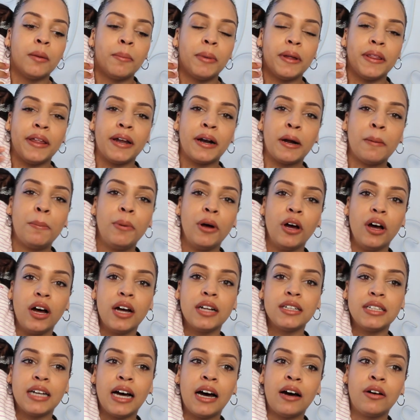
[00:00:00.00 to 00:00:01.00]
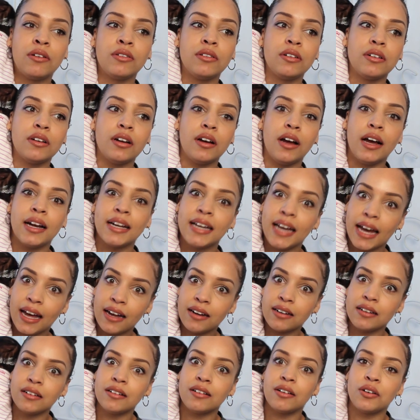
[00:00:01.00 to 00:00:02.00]
but then I put her down
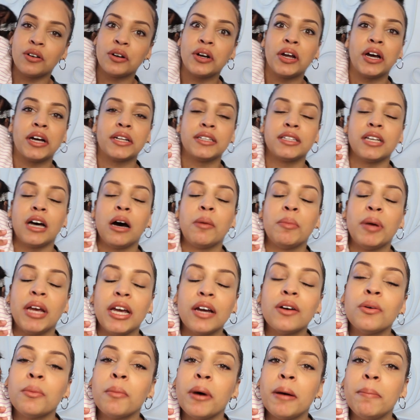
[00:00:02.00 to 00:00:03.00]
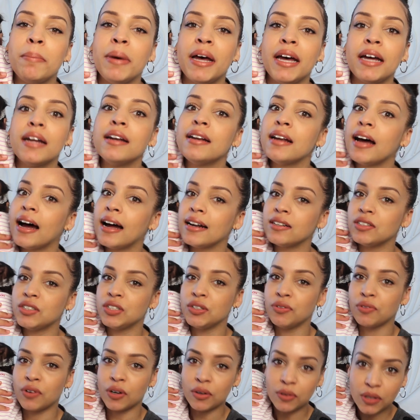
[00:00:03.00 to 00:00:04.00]
again on her tummy on my bed and
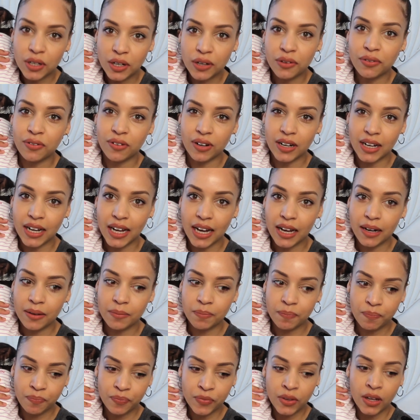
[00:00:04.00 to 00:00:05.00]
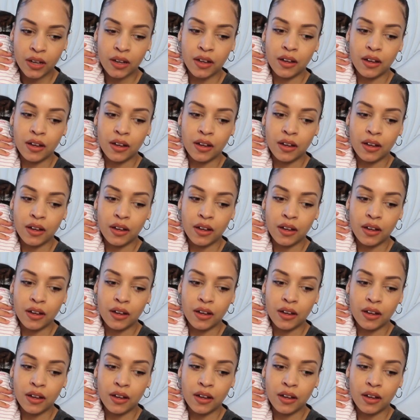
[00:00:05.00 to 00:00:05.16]
she rolled over again.